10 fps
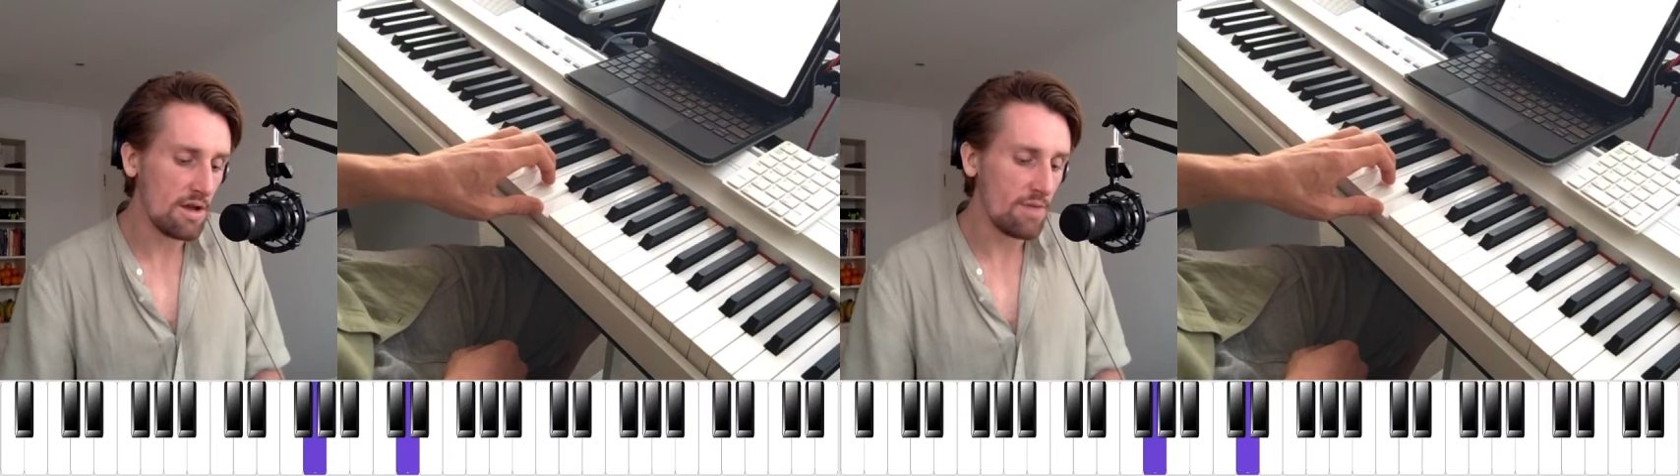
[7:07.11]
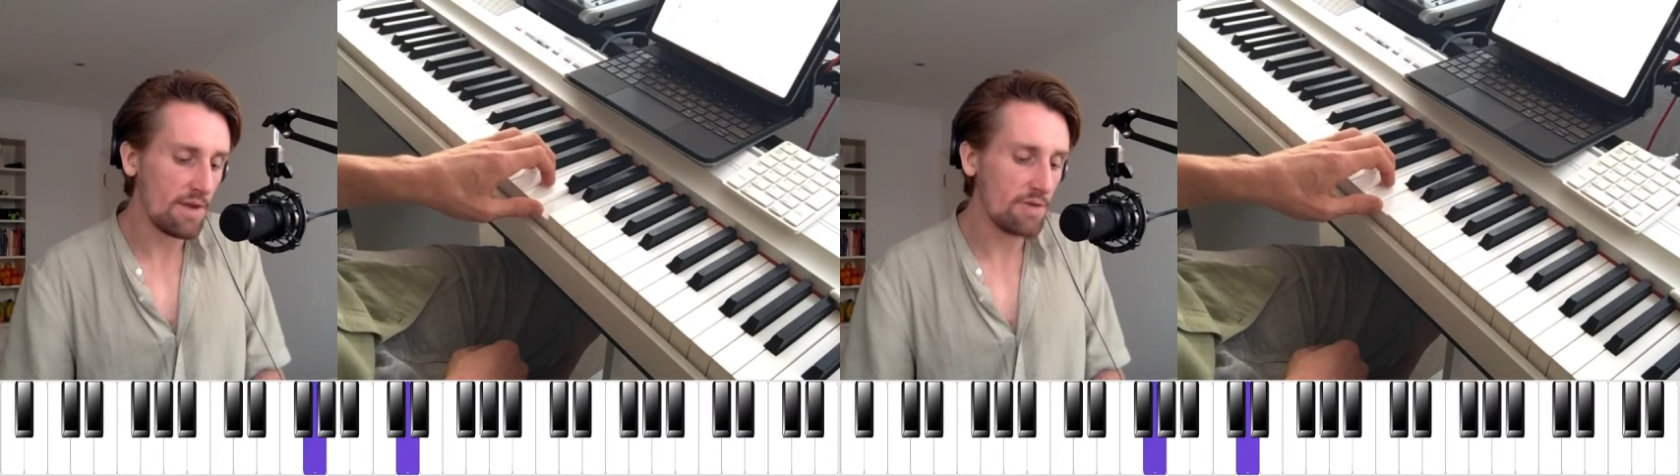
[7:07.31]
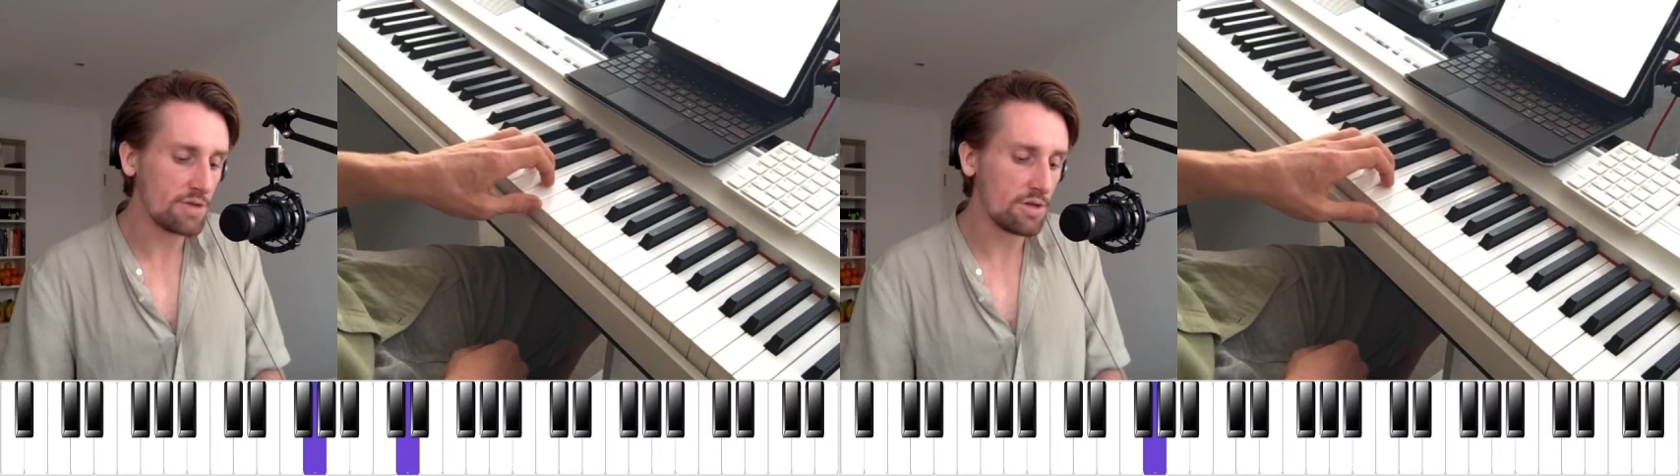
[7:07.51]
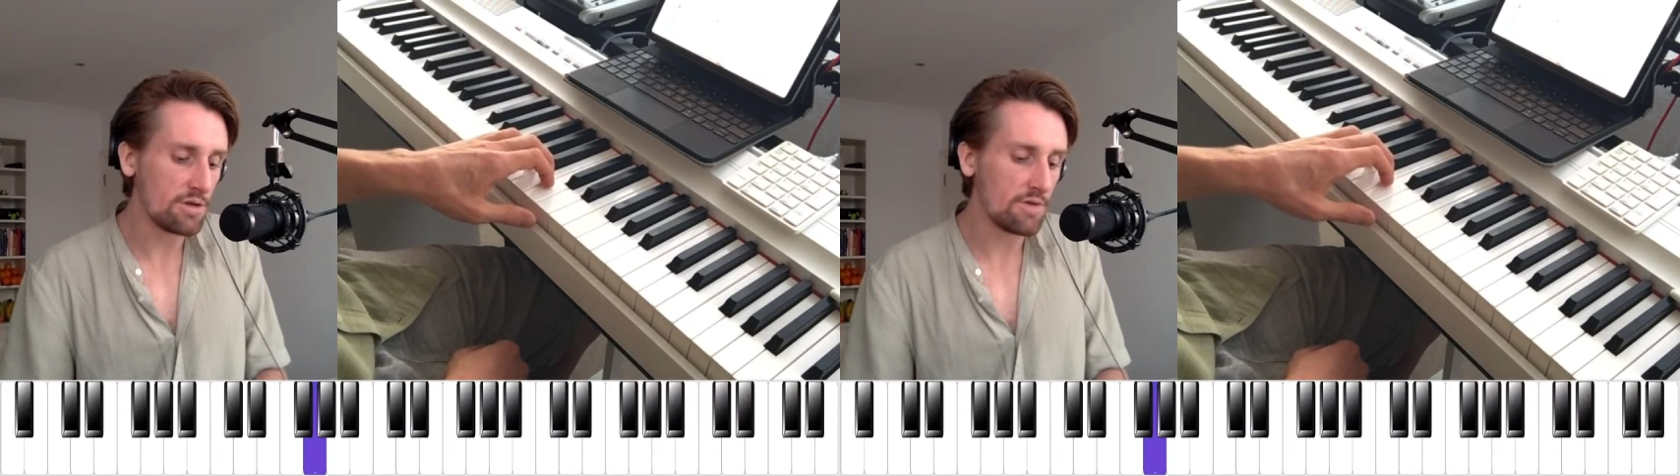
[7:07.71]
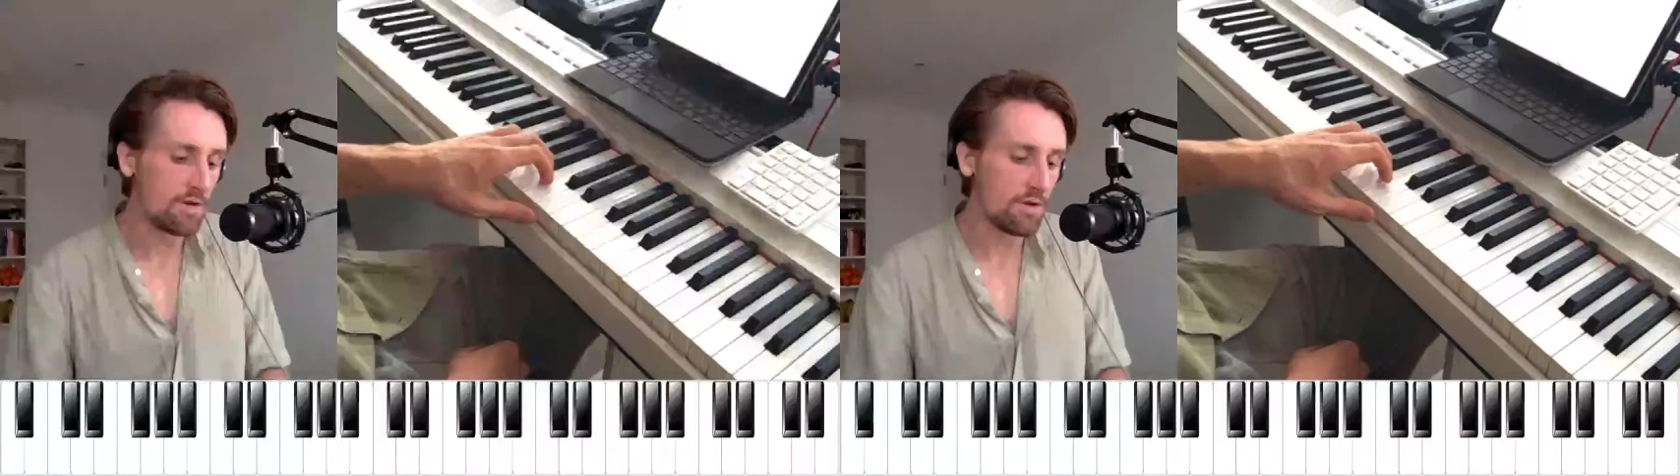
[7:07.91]
but now we're just gonna use
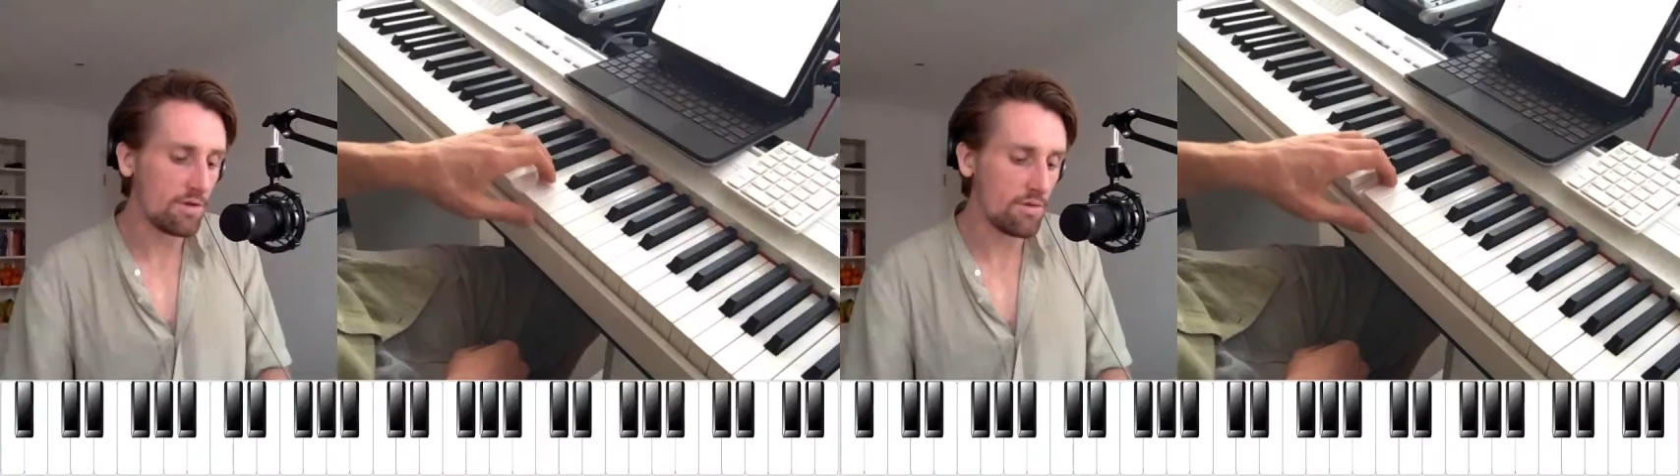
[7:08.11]
finger 3,